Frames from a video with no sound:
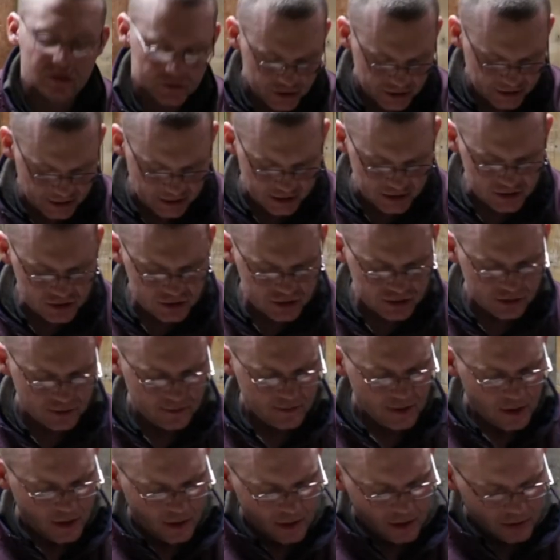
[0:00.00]
your hinge.
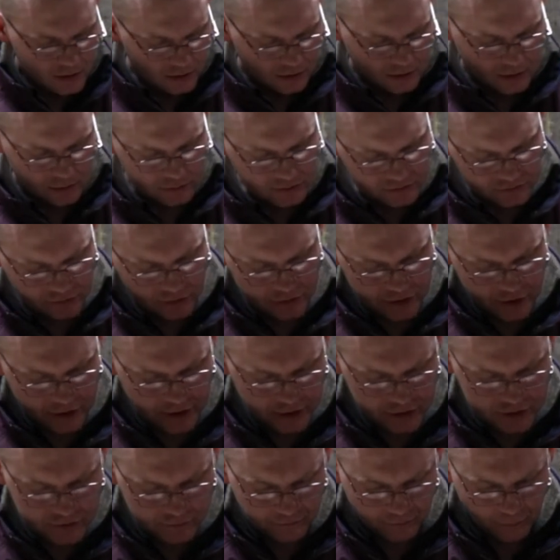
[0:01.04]
You'll notice on your
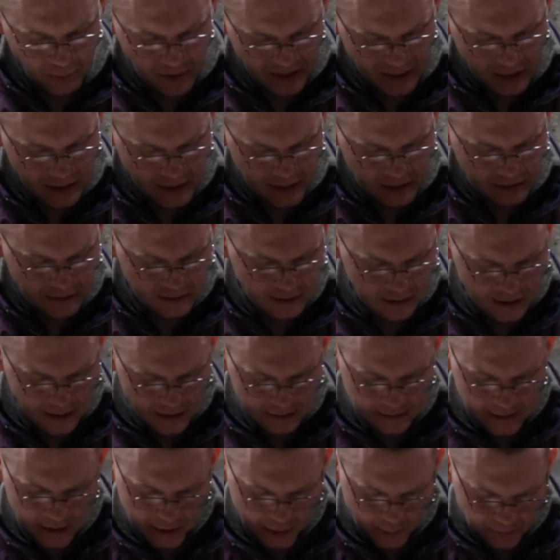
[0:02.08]
hinge you have a pin and
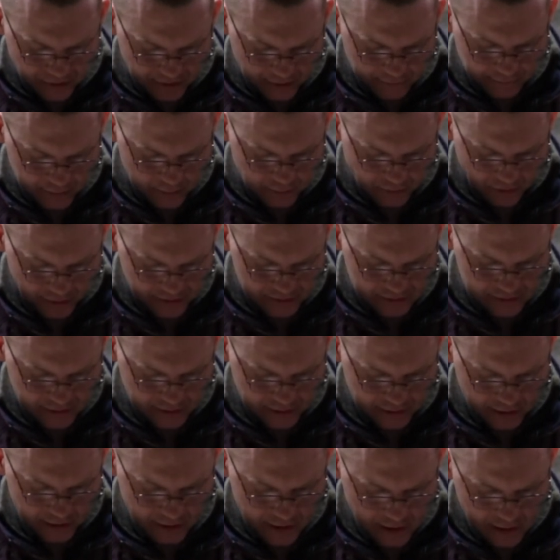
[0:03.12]
then a pivot point
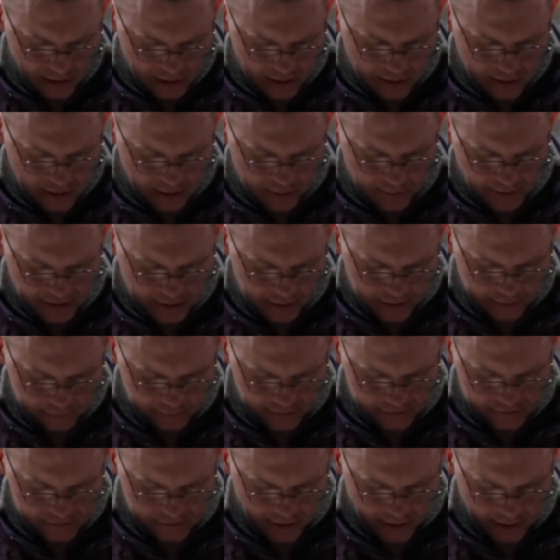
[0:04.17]
here. A little bit of
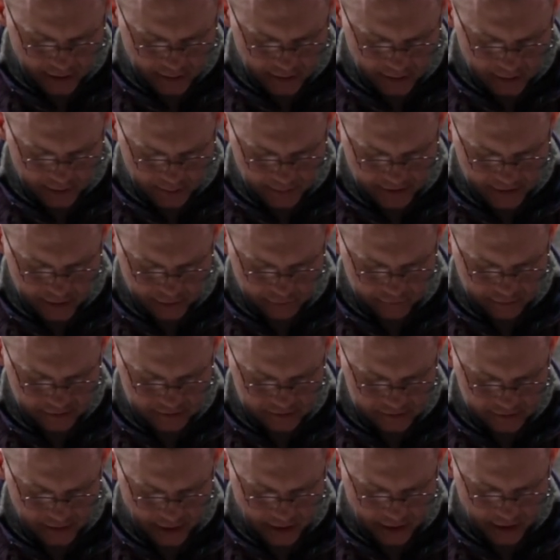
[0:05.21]
grease there, a little bit of grease
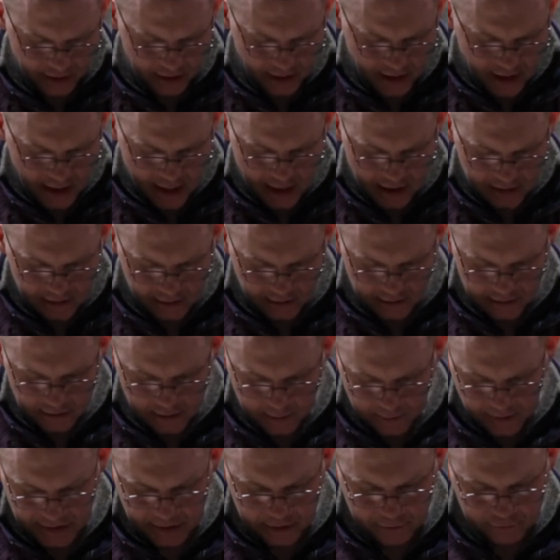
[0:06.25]
there, and a little
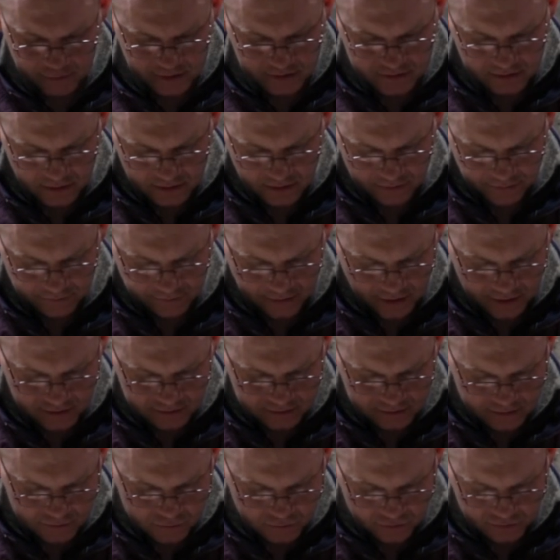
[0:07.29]
bit of grease on the face.
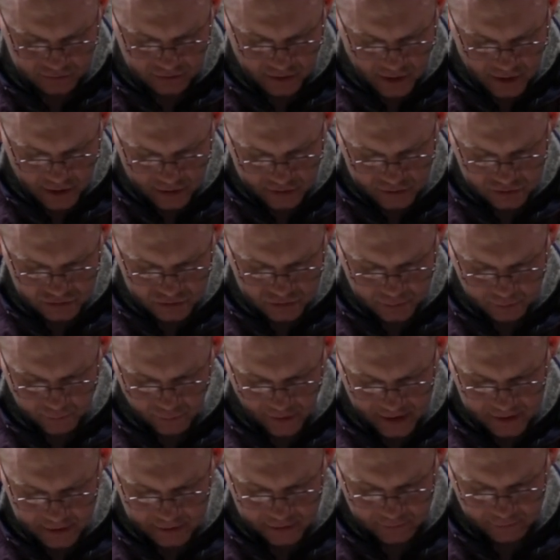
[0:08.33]
And just
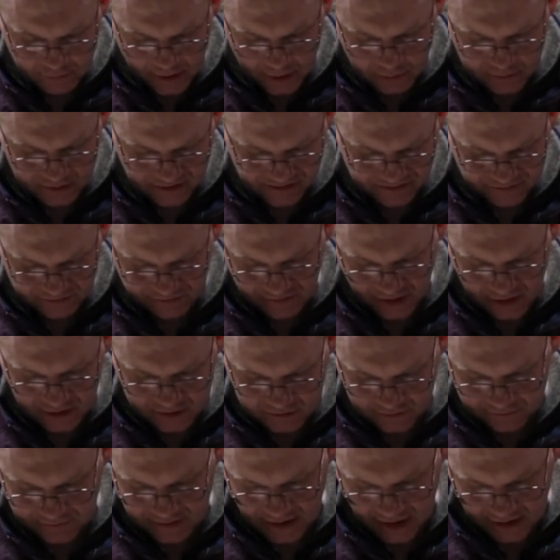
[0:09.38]
spread it around the face
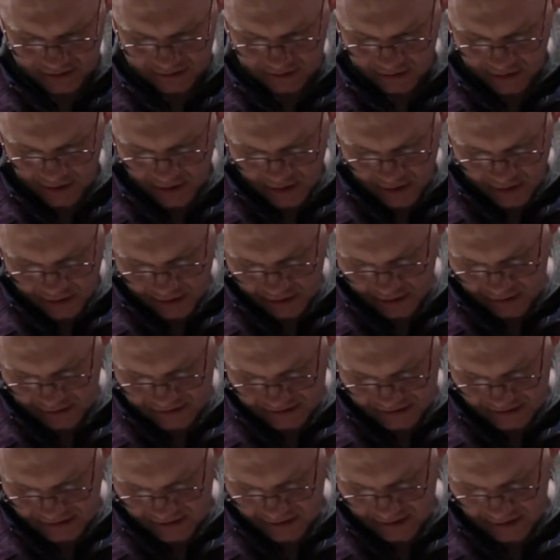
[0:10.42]
of that. You can
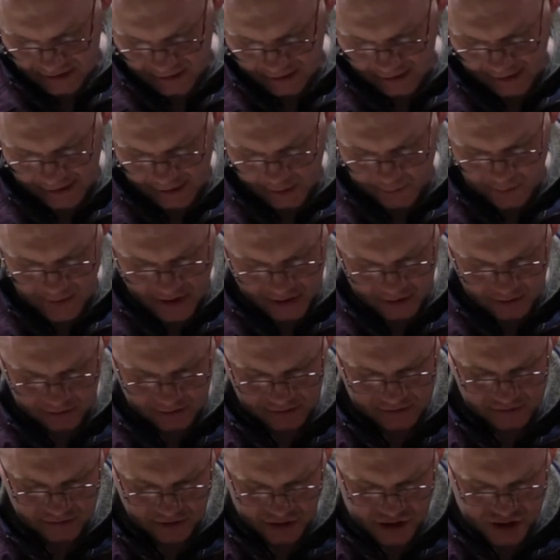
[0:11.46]
see the clean metal.
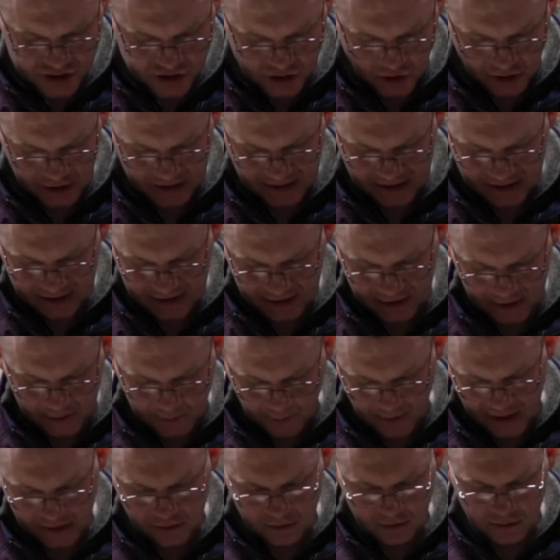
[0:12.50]
It's a shiny clean
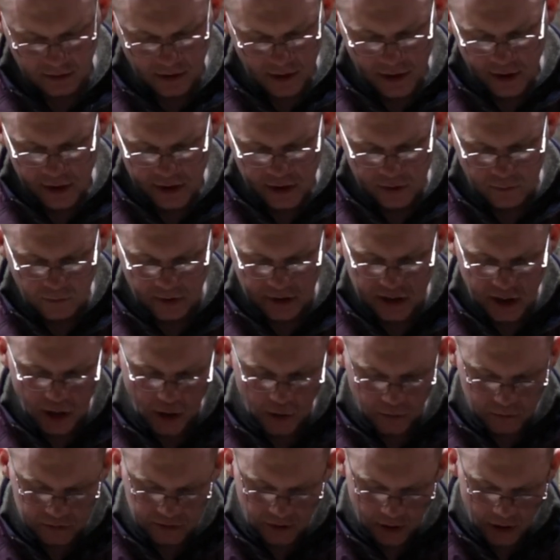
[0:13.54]
metal. You want to
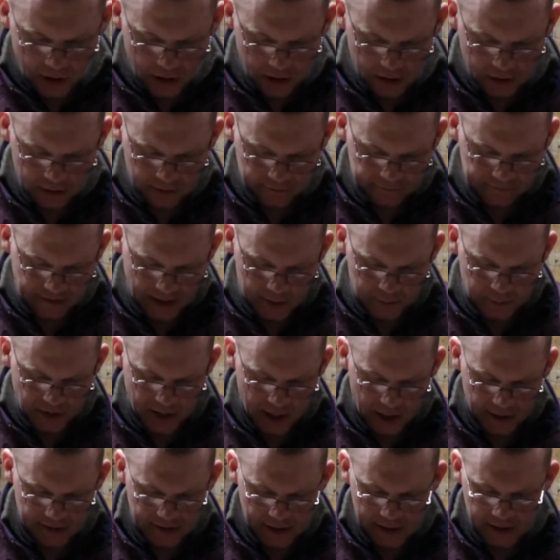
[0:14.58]
coat all of that
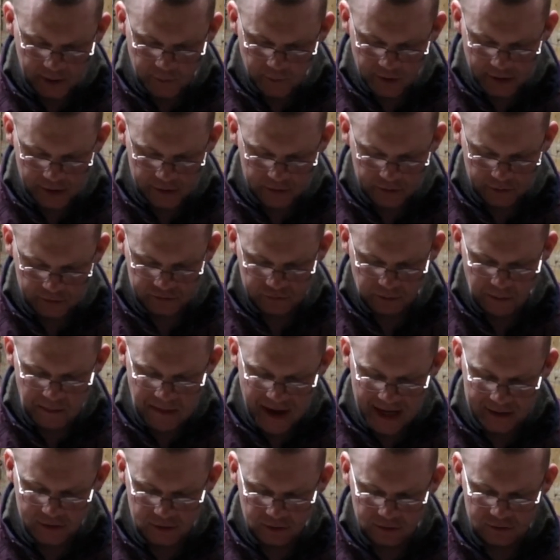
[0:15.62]
part. Anywhere there's
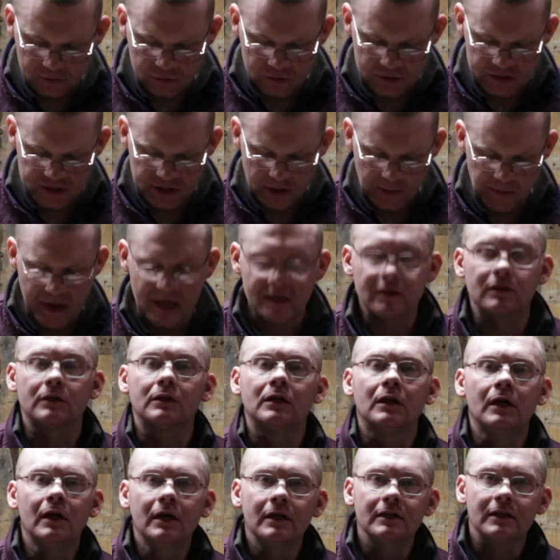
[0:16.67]
metal touching metal,
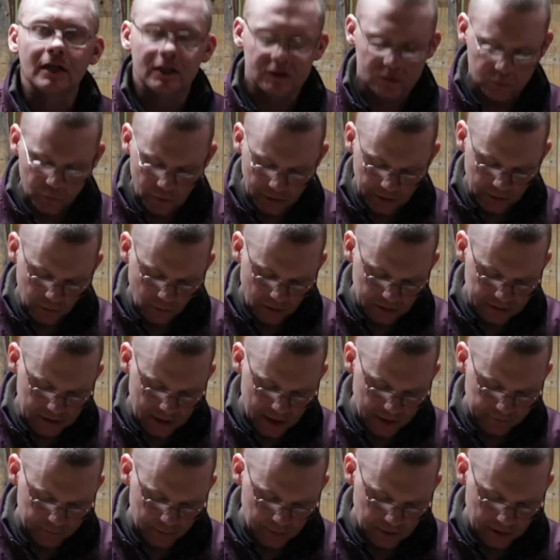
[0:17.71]
that's where you want to
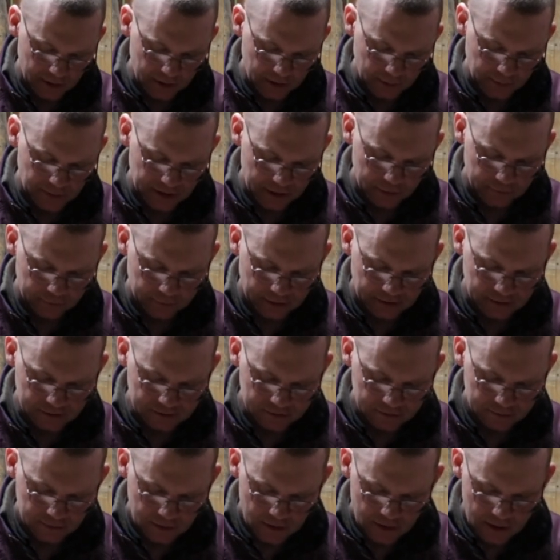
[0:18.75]
have a little bit of
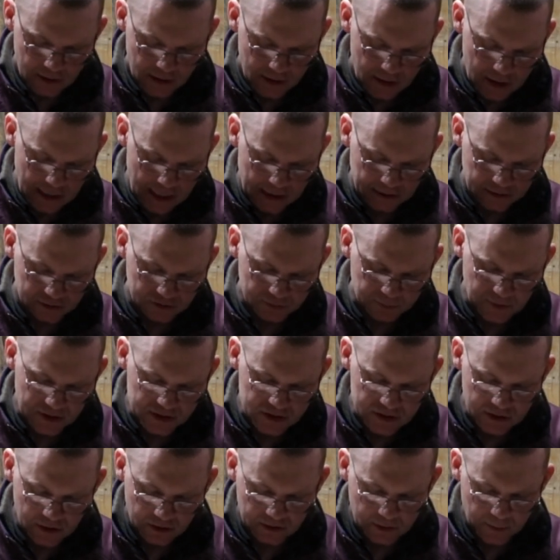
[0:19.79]
grease. And
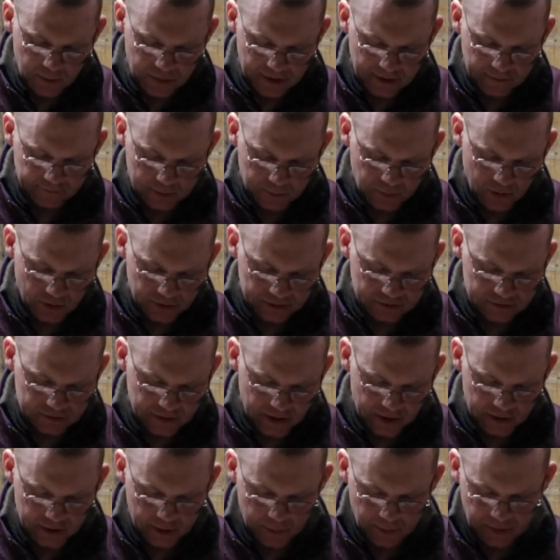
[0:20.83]
especially on the pivot points
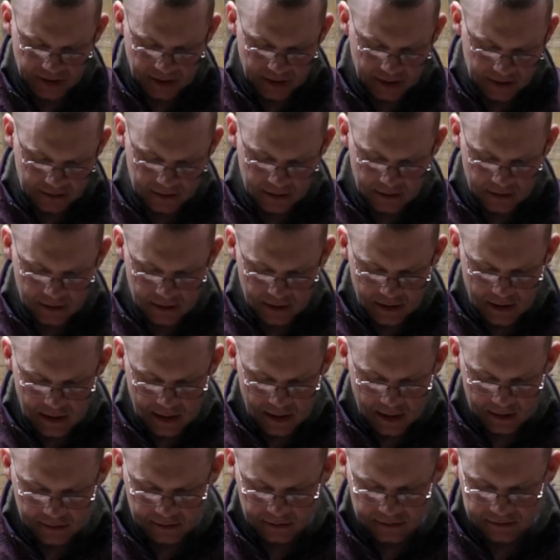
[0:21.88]
there, the pin
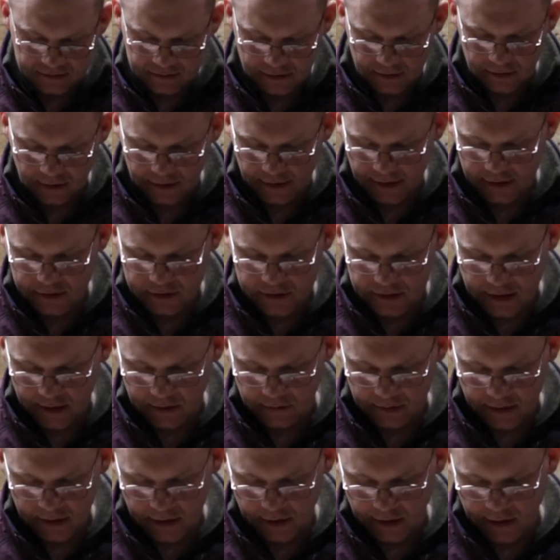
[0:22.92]
and this little hinge down
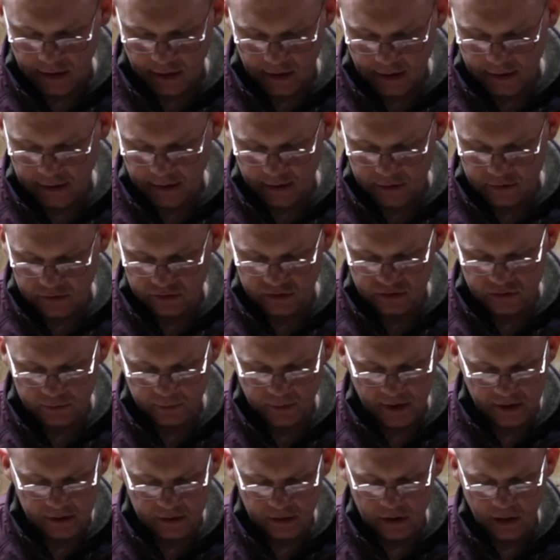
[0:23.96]
here. And then just
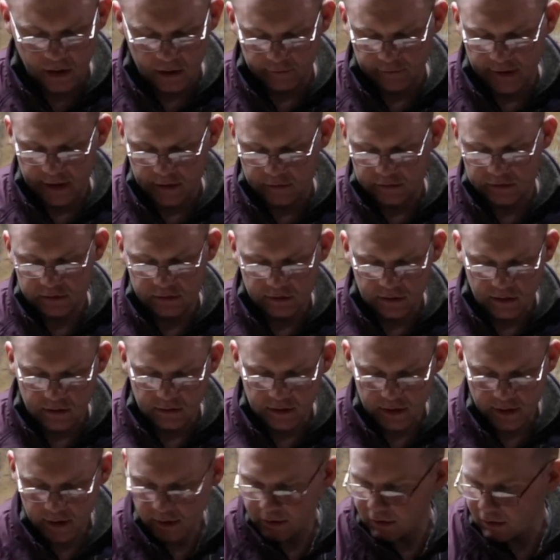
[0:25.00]
spread it all around.
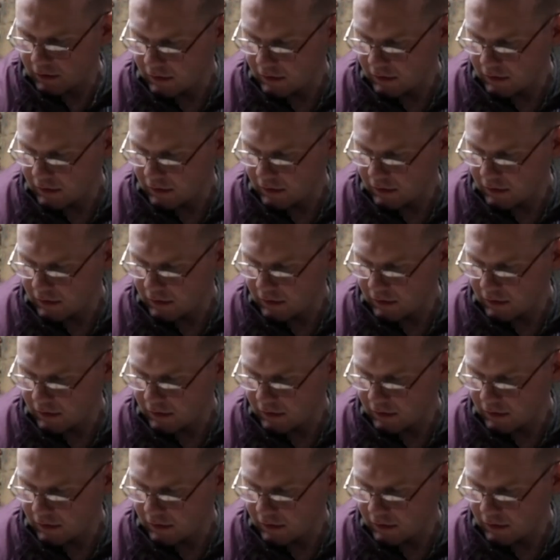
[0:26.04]
Okay,